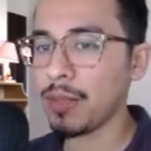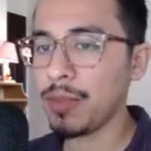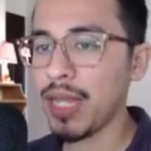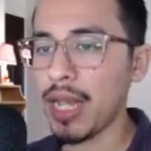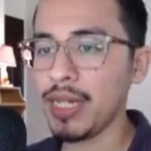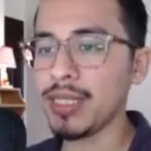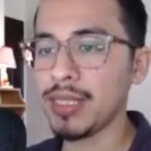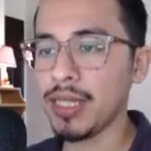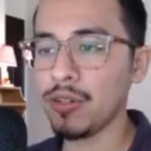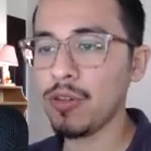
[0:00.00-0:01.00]
them behind a
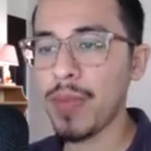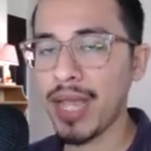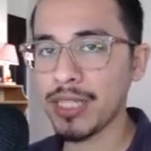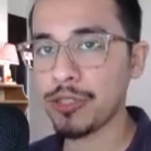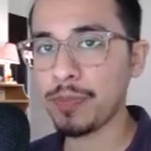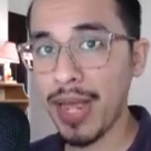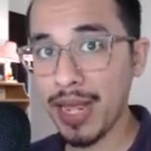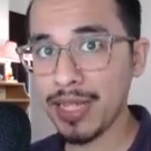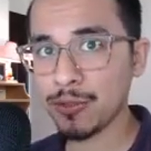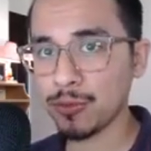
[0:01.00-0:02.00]
single master
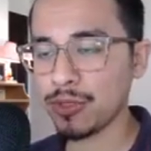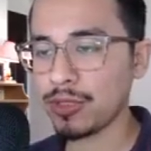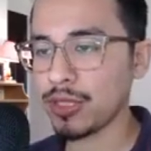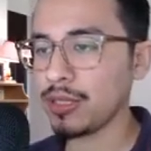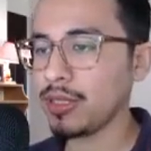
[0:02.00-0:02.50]
password.